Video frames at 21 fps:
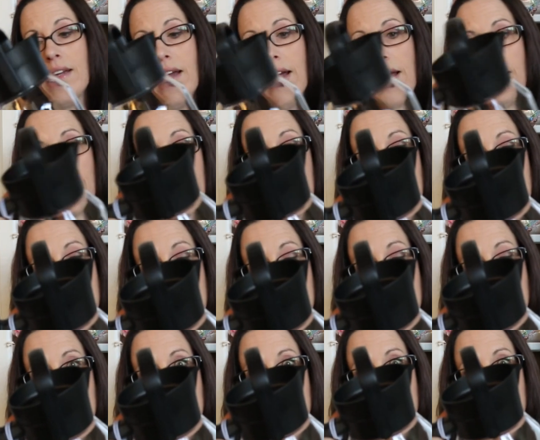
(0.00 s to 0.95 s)
Um,
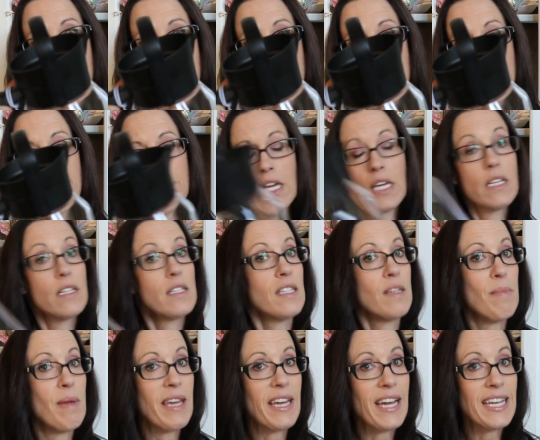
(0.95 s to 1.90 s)

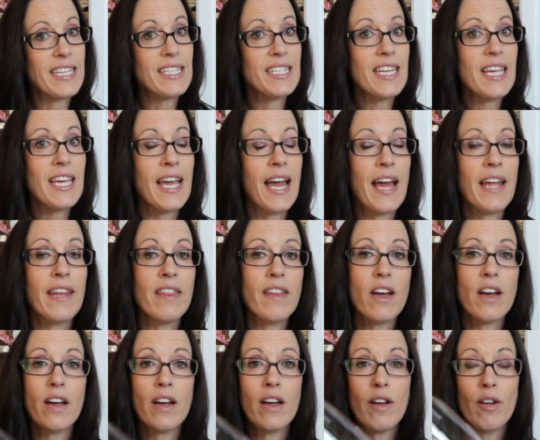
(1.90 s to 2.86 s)
to make iced tea. And
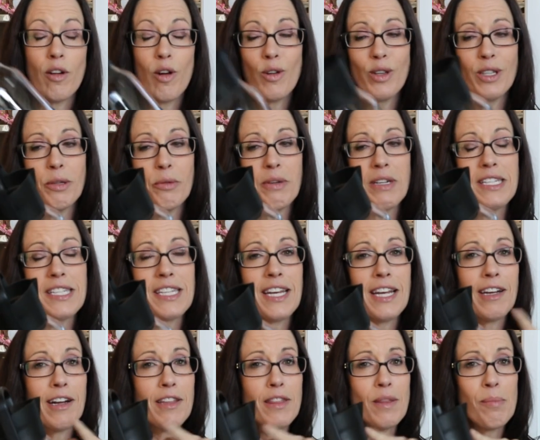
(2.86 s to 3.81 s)
the only reason
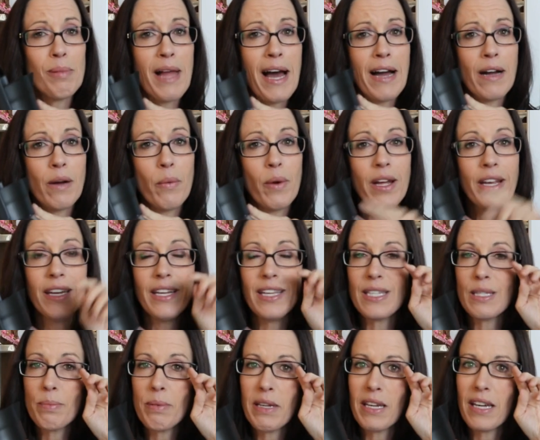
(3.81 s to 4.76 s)
I got the black one
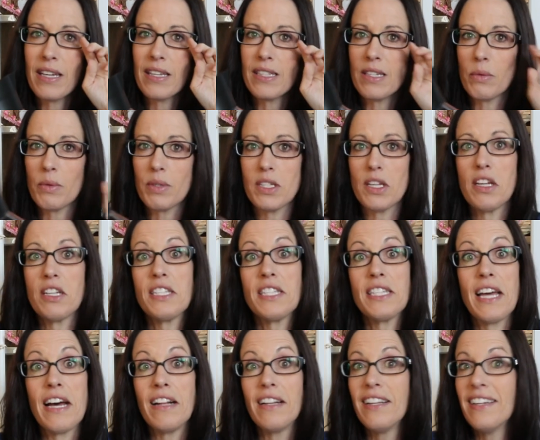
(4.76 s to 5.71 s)
is because it was on
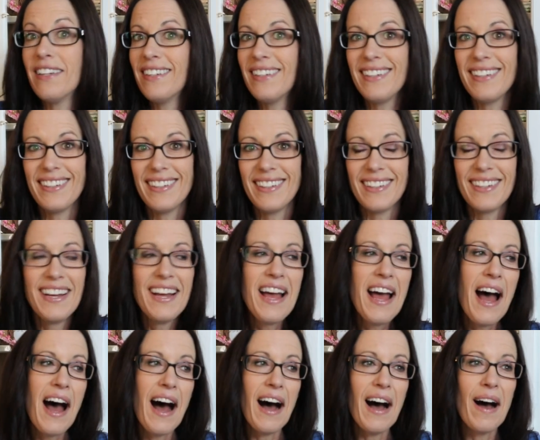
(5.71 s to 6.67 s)
sale. um,
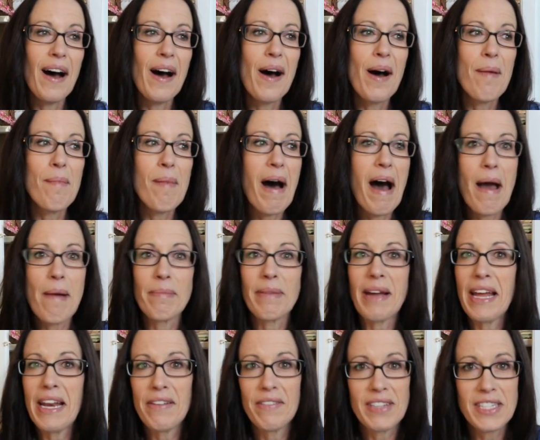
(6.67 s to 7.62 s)
I'm
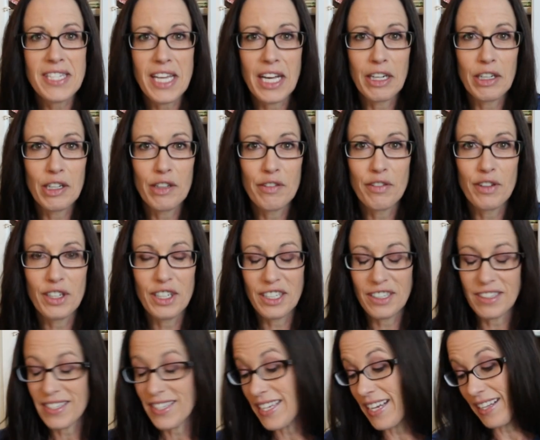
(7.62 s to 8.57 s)
kind of a sucker
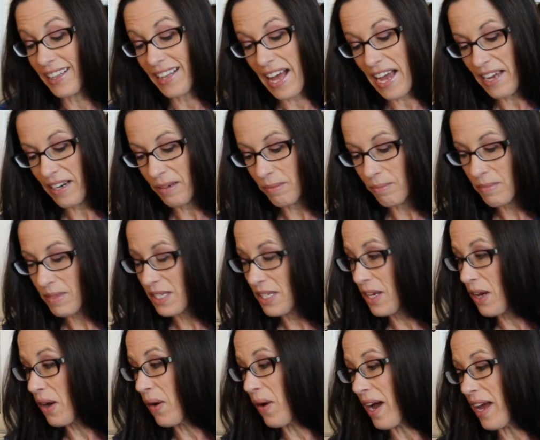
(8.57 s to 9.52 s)
for sale items,
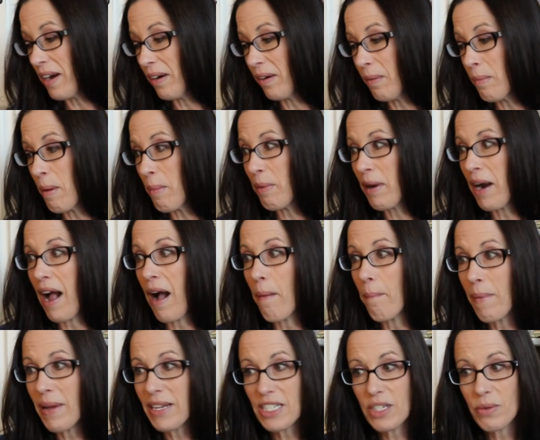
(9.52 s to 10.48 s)
so I don't remember how
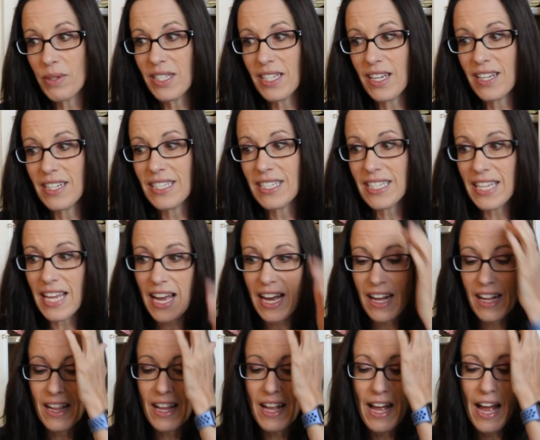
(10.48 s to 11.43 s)
much it was on
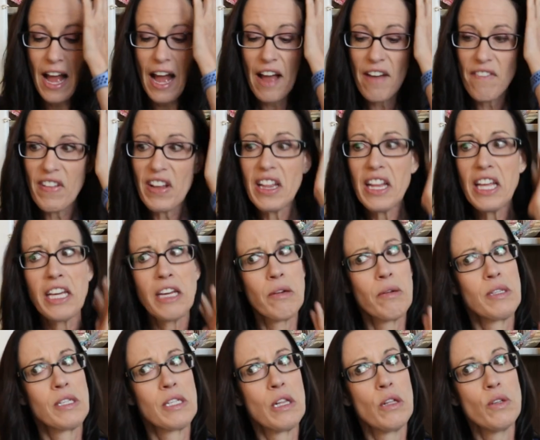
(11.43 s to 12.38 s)
sale. I feel like it
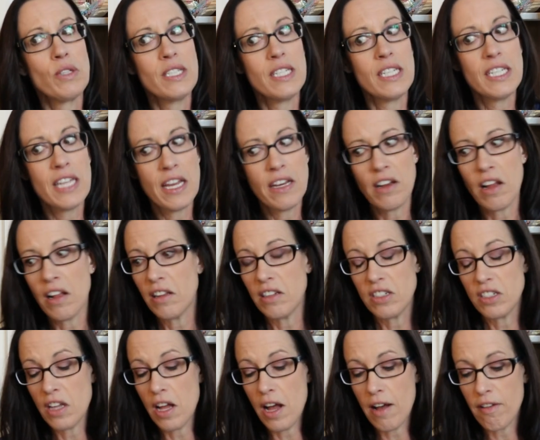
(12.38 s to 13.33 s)
was close to ten
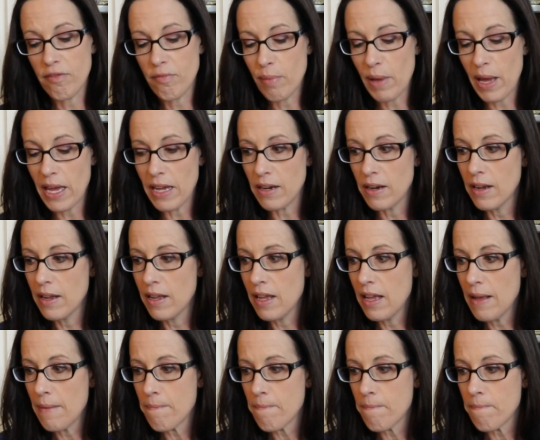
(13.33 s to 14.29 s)
dollars off, but
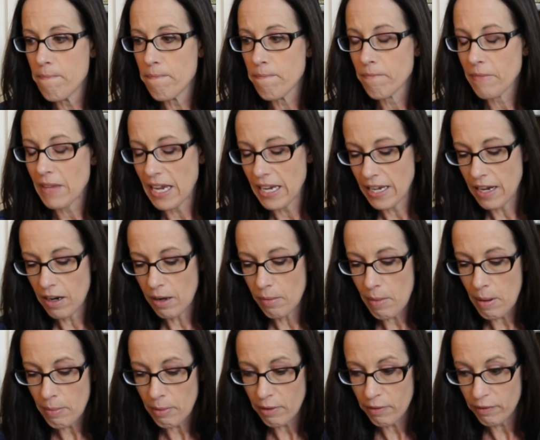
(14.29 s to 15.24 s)
I can't
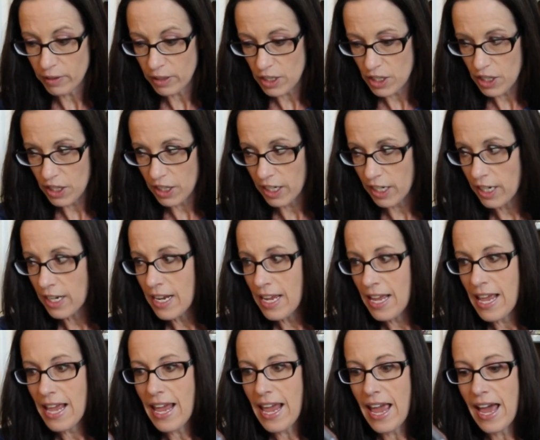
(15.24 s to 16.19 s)
remember for sure.
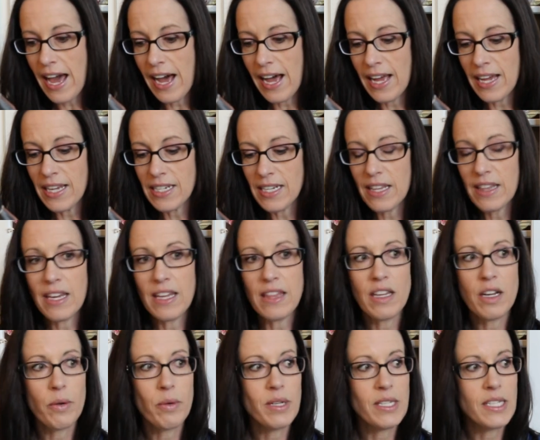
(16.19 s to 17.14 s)
And then
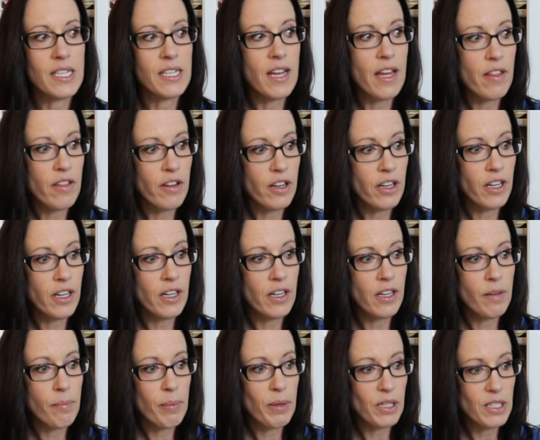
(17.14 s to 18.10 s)
there was
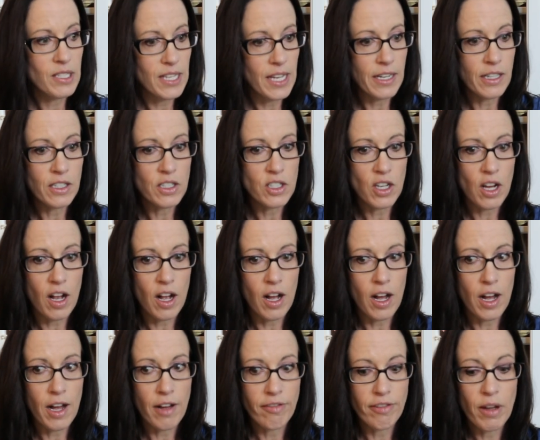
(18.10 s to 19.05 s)
another percentage
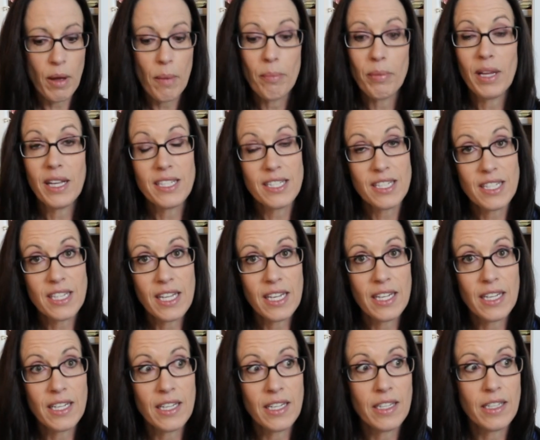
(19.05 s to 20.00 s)
off, plus
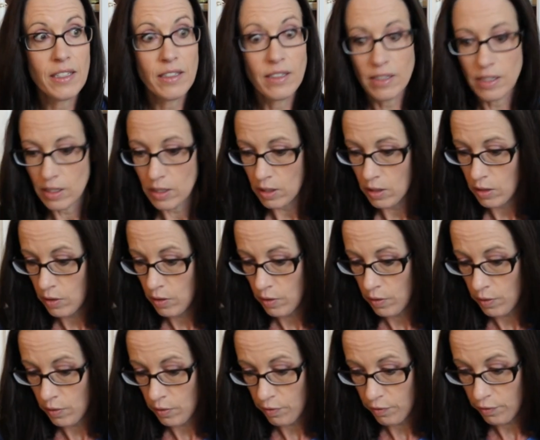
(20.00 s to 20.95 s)
the
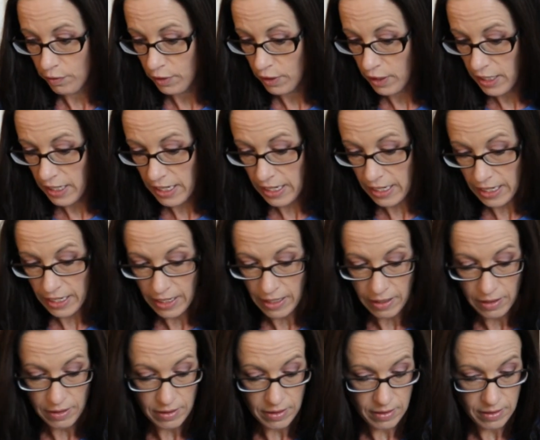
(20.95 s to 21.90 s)
free